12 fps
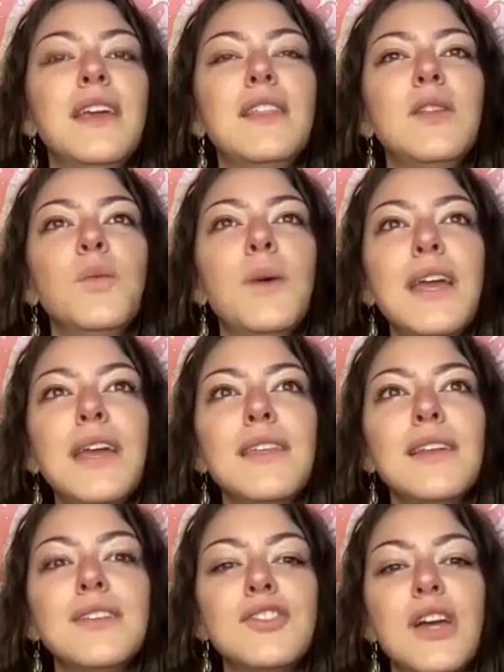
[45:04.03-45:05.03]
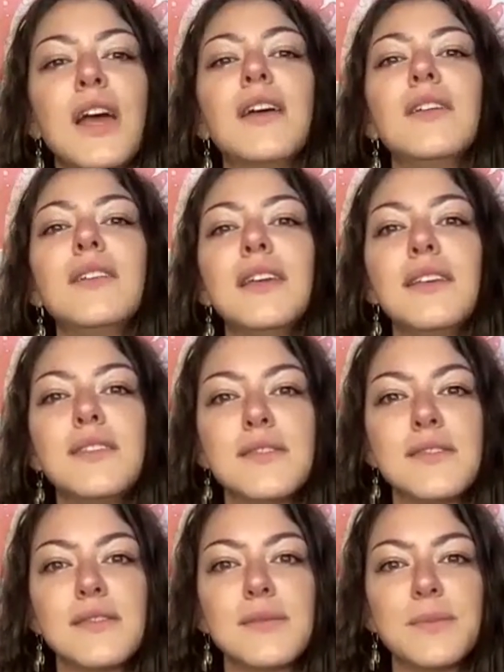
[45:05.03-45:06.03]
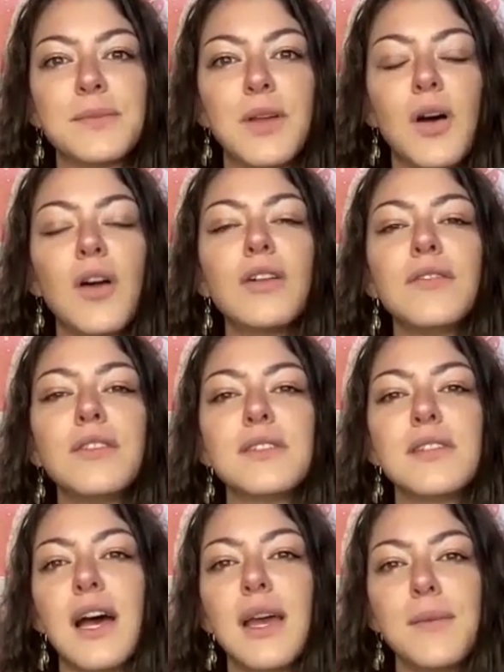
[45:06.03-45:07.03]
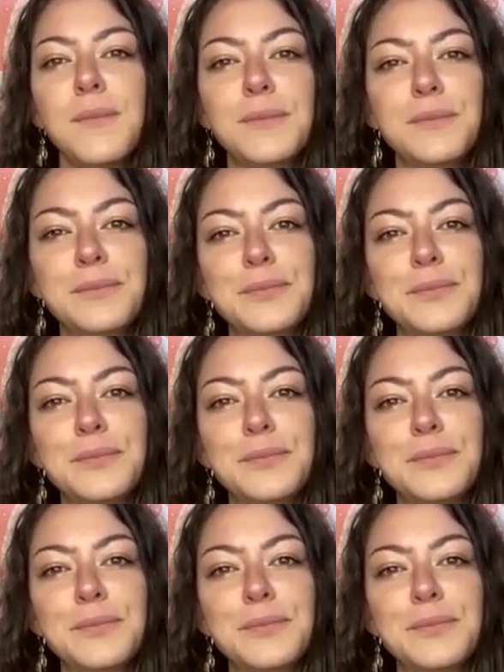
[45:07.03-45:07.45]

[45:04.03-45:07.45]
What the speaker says: in the way that a child is all the time.